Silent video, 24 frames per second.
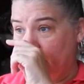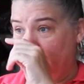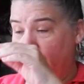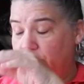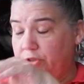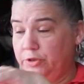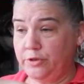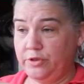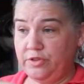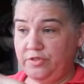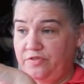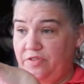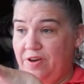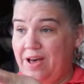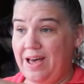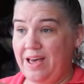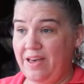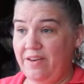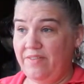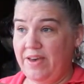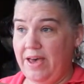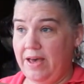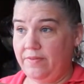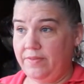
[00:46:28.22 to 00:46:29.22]
So there's
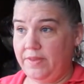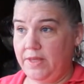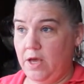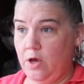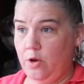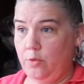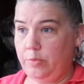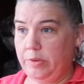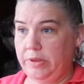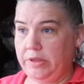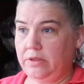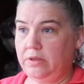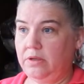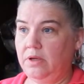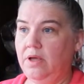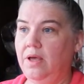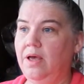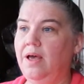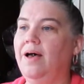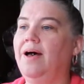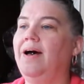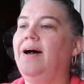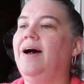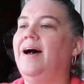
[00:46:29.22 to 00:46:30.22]
five out in the open.
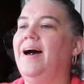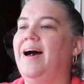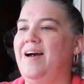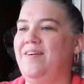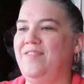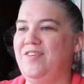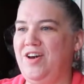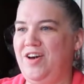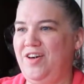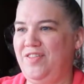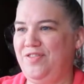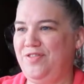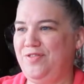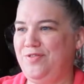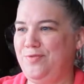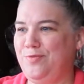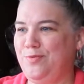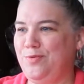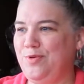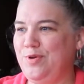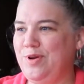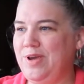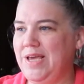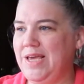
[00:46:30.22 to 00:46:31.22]
I've got
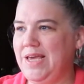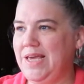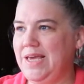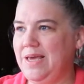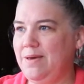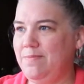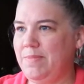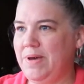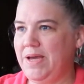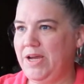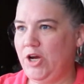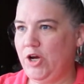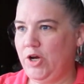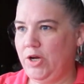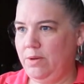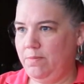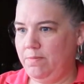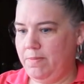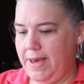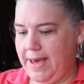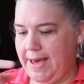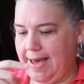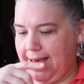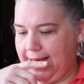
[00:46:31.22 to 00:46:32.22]
three in my
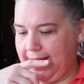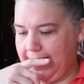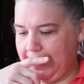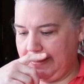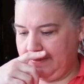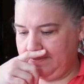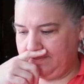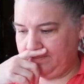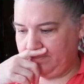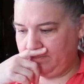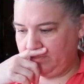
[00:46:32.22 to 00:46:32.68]
green bag,